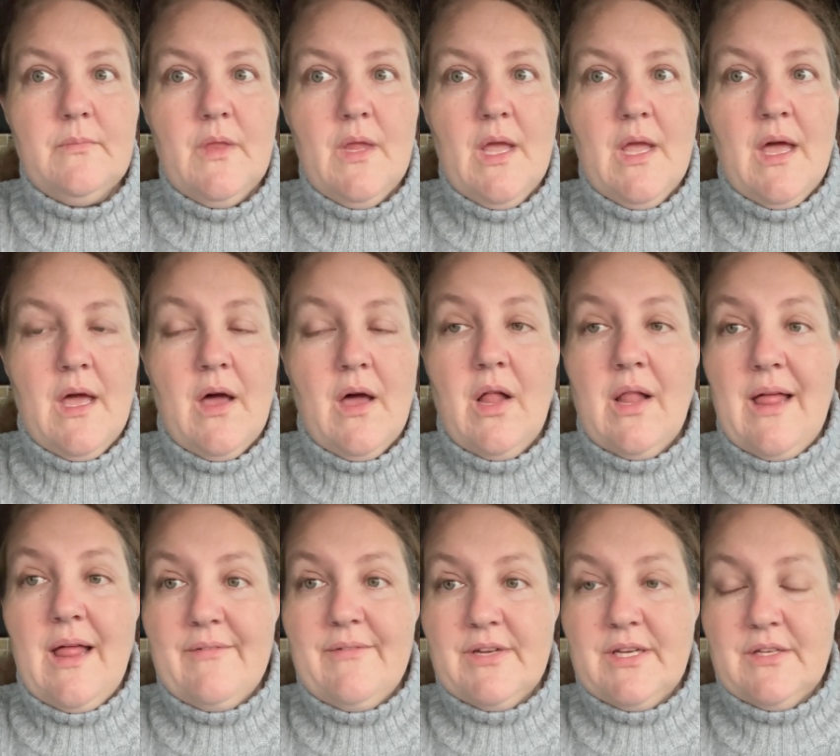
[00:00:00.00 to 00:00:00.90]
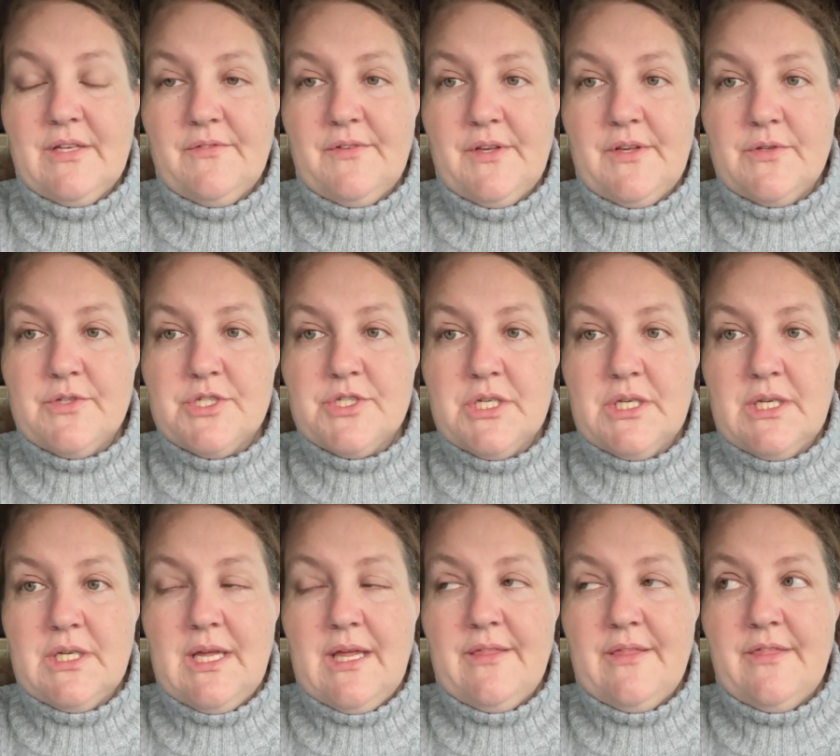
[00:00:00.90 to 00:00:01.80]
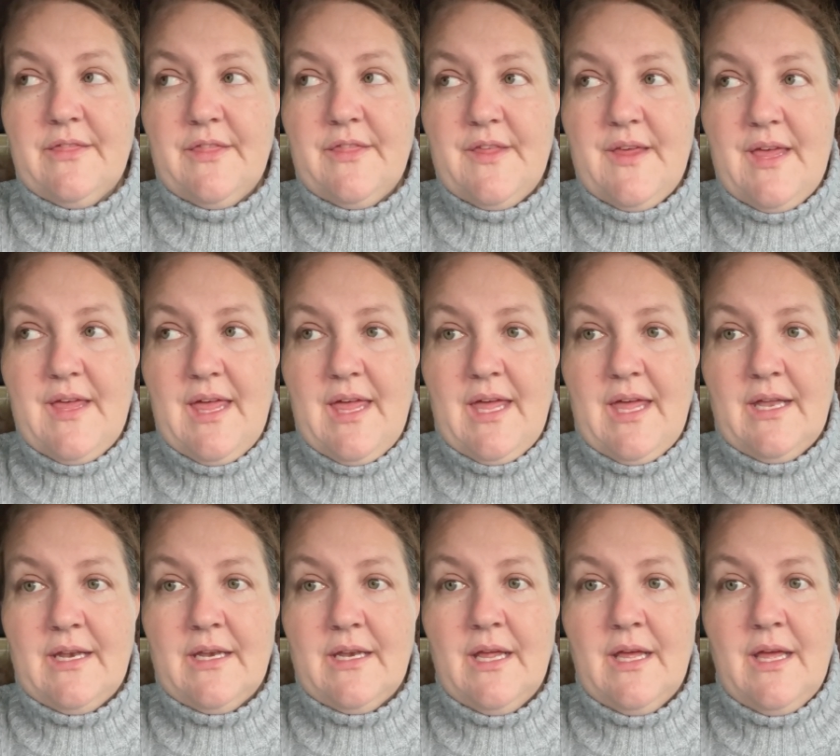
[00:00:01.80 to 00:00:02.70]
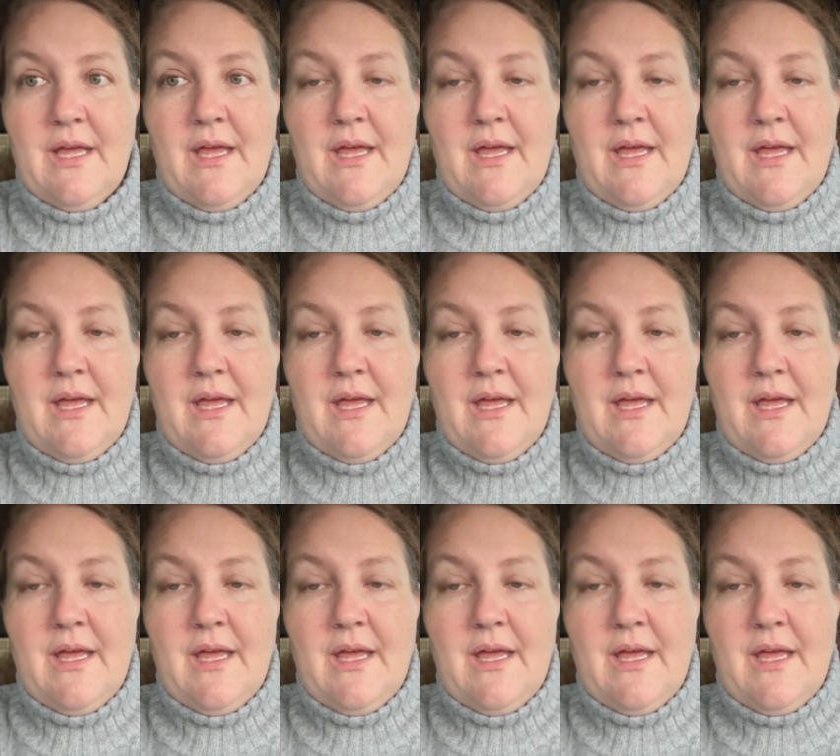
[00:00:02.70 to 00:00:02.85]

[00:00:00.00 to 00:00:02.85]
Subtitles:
I'll have an infusion. And then